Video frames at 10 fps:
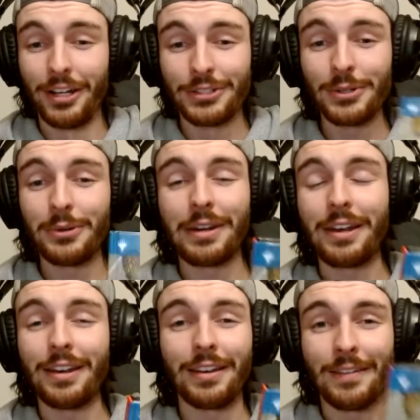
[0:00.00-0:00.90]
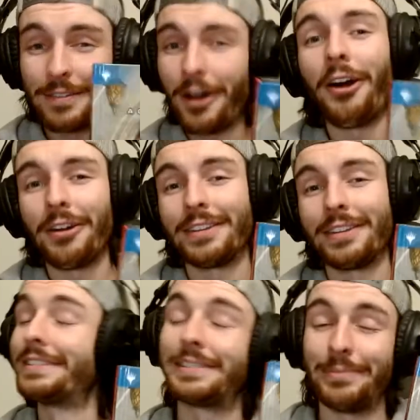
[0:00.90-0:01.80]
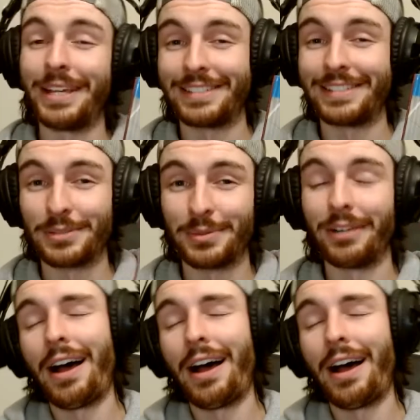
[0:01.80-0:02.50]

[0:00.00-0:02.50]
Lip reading: So the art in this is amazing as well.